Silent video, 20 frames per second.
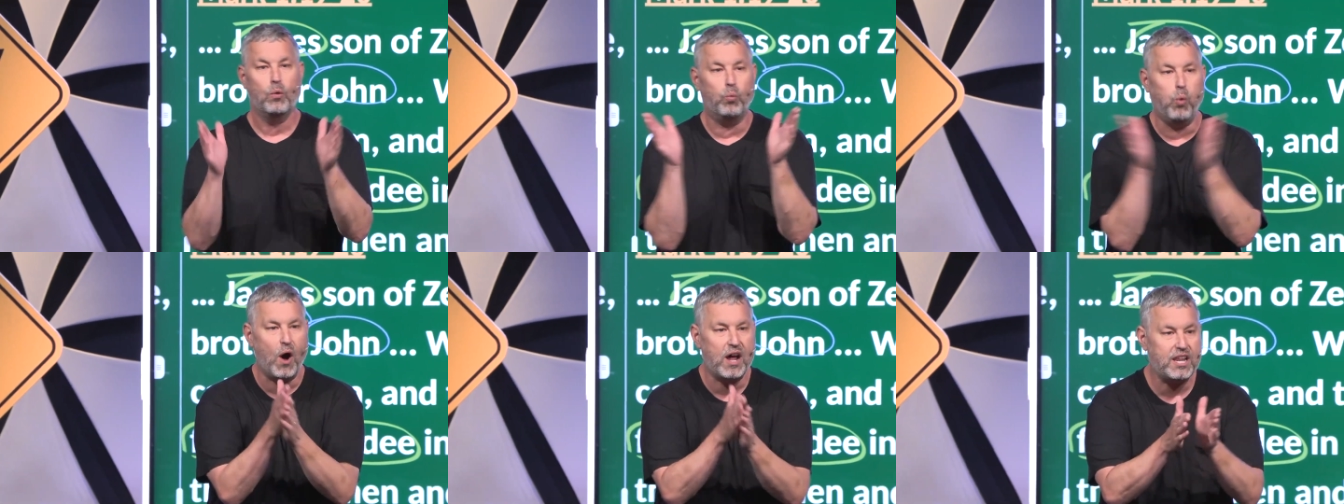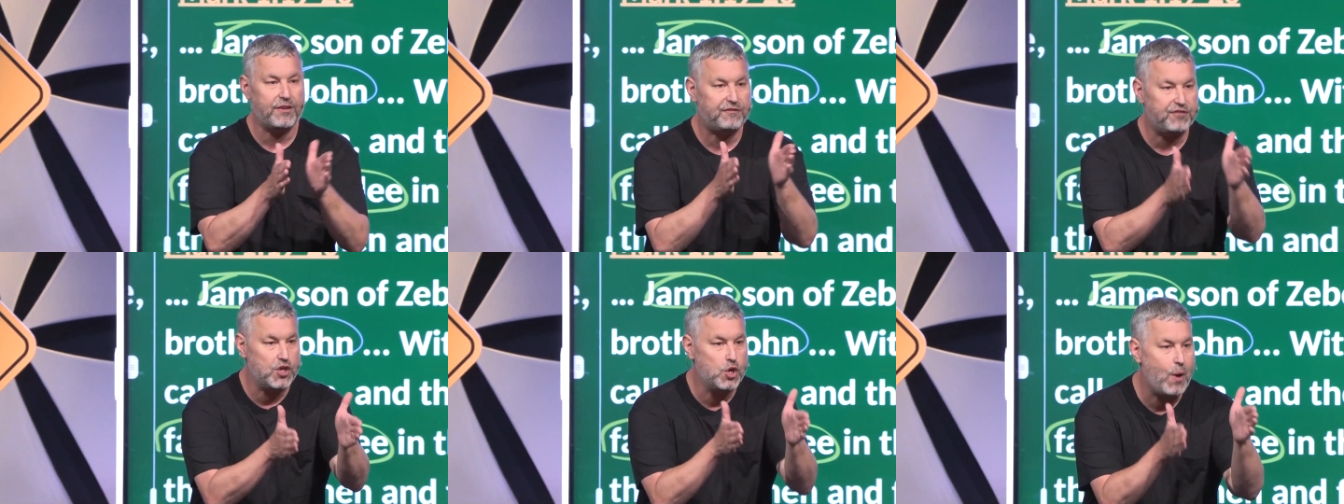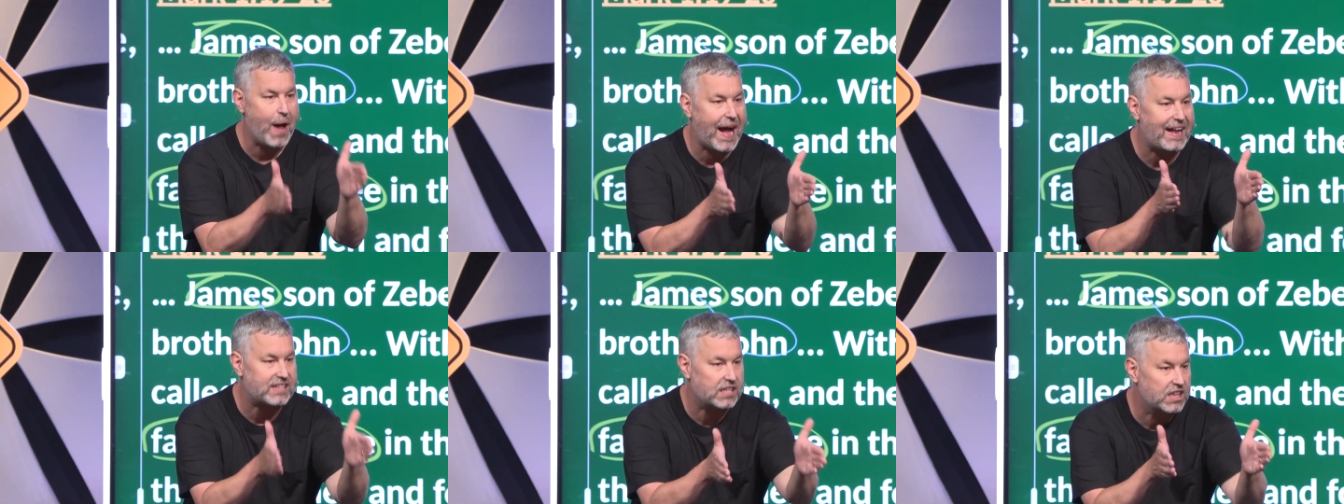What if
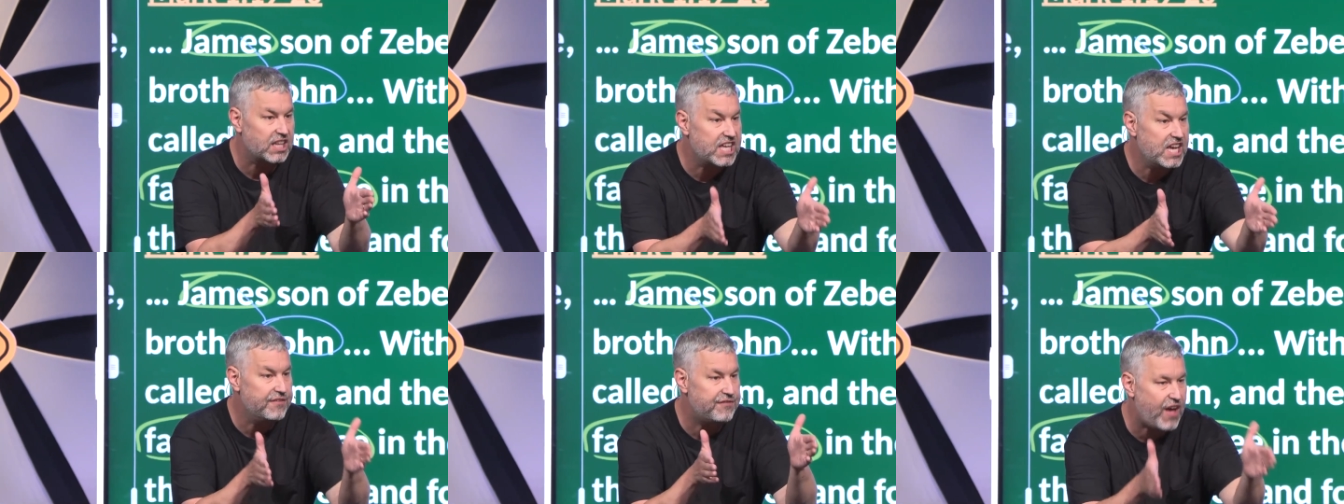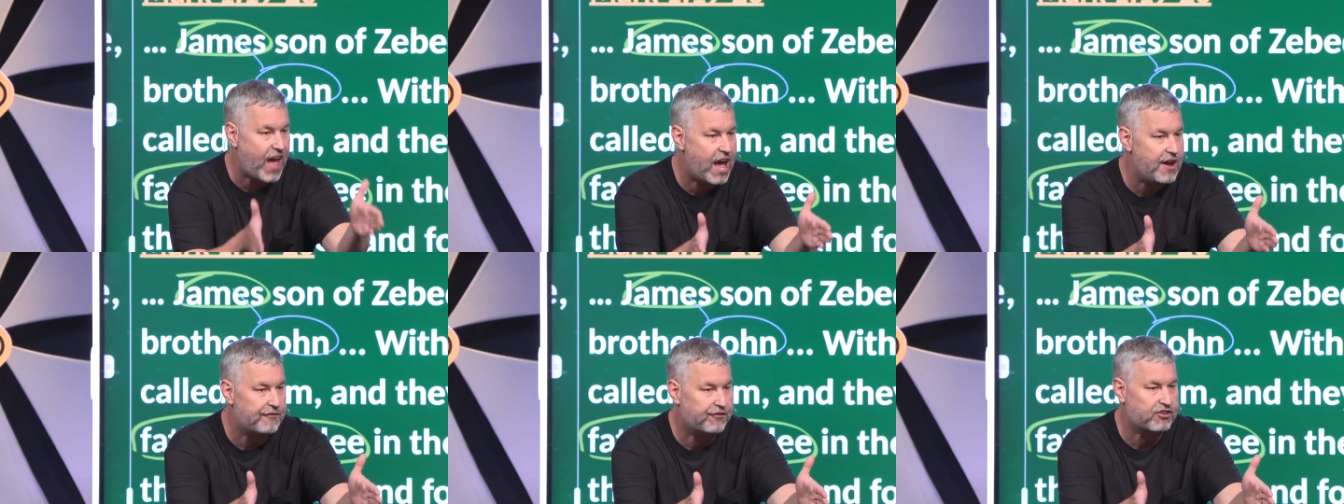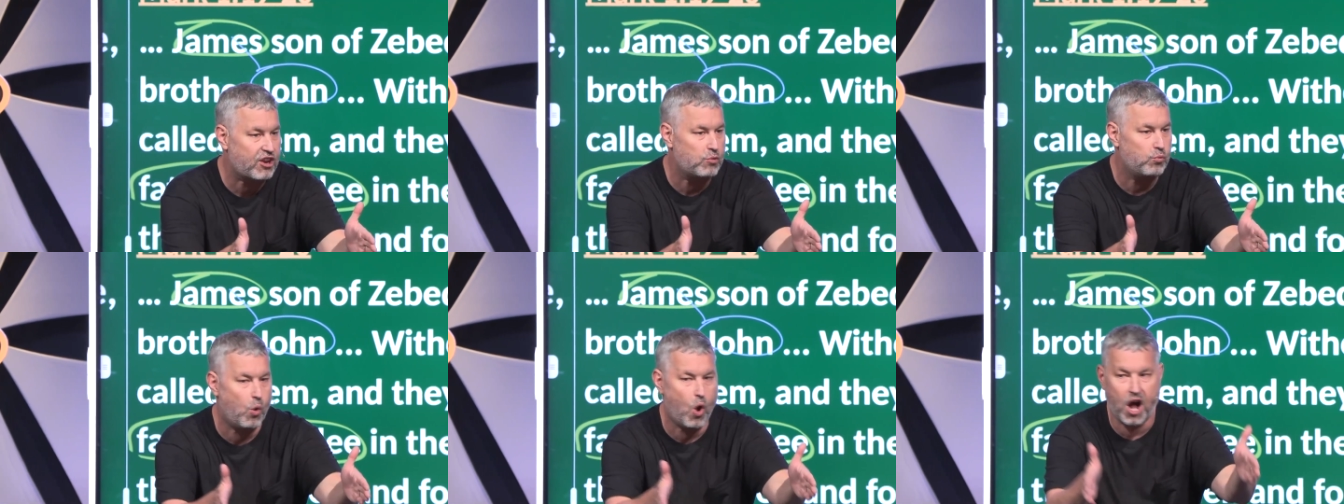you had to leave
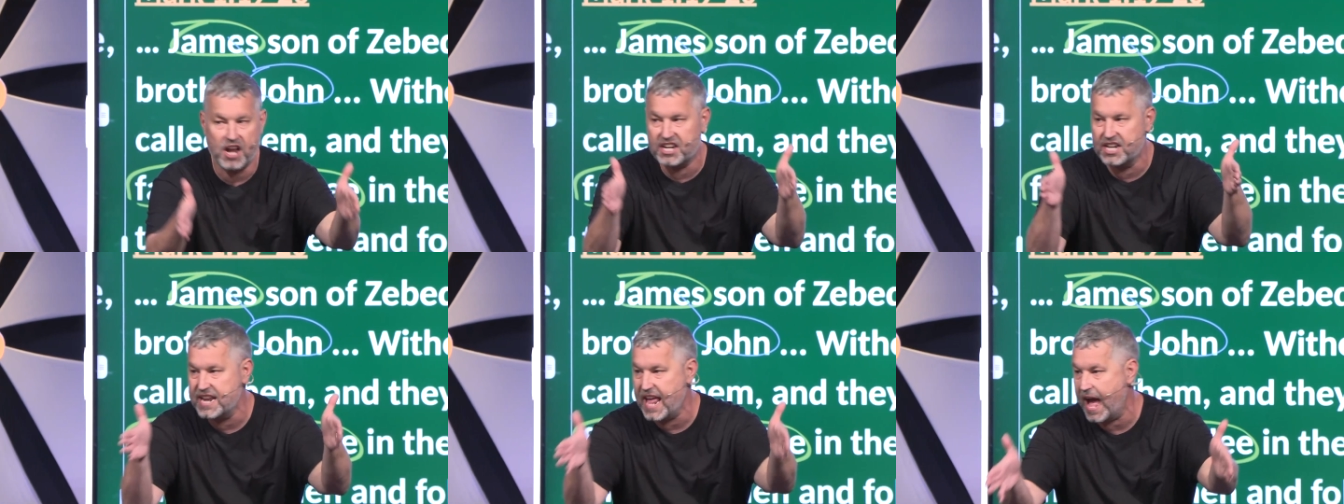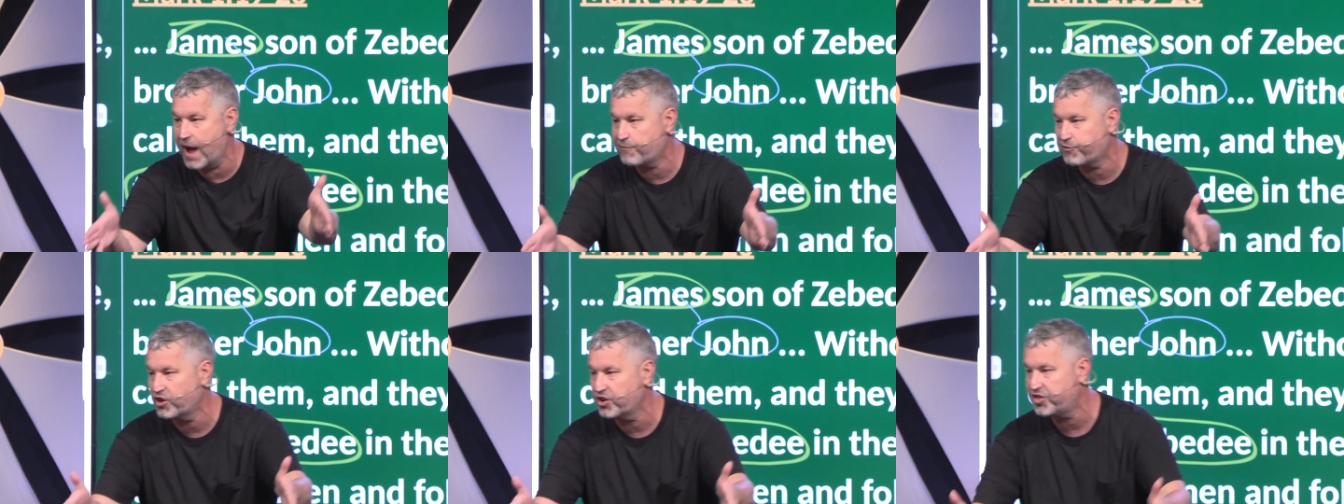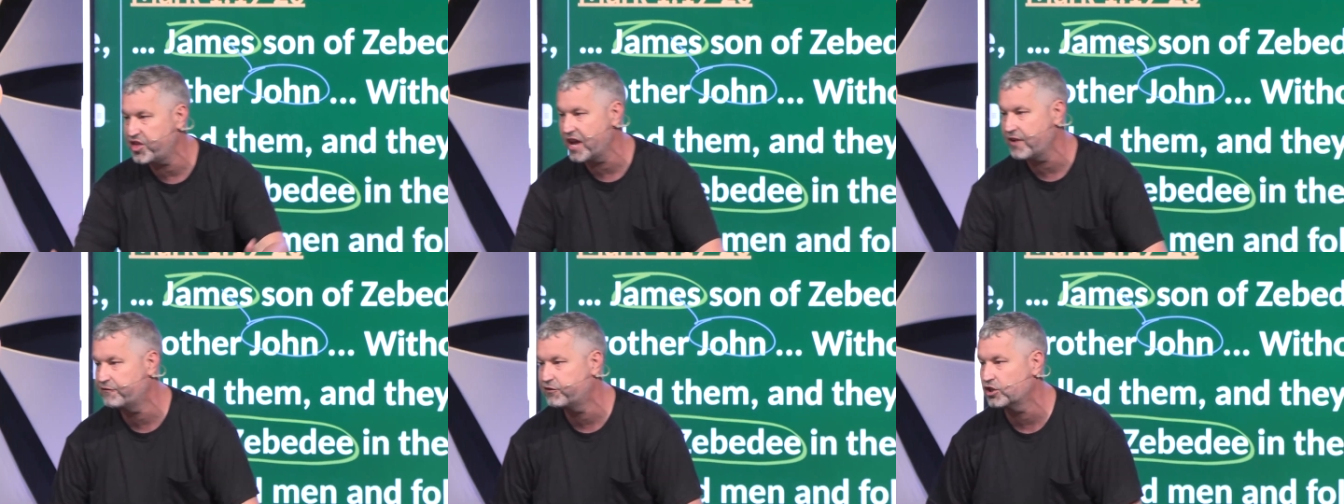everyone and
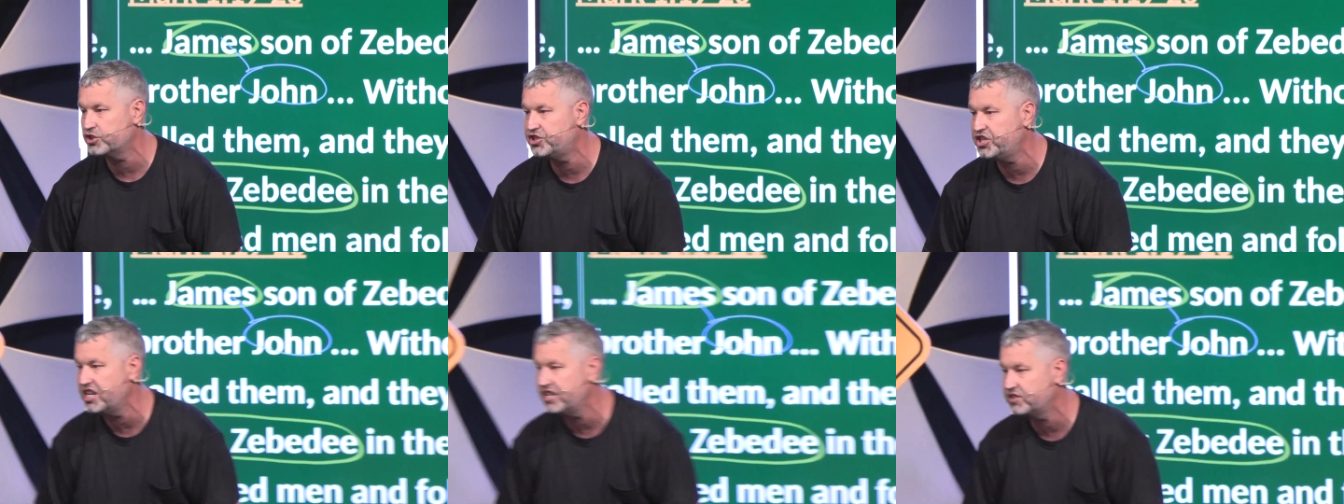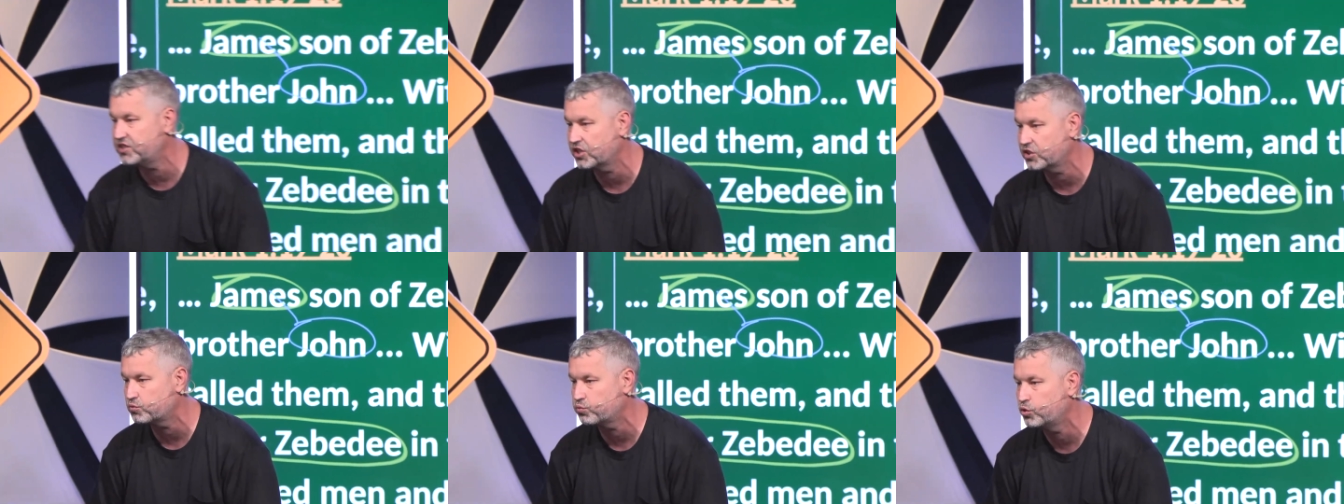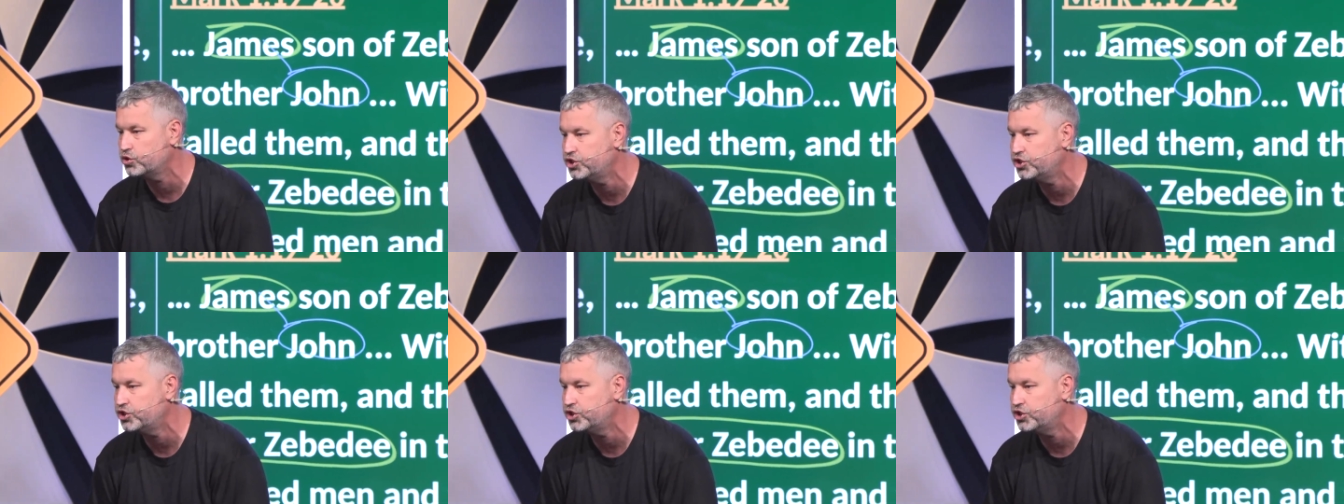everything for Jesus?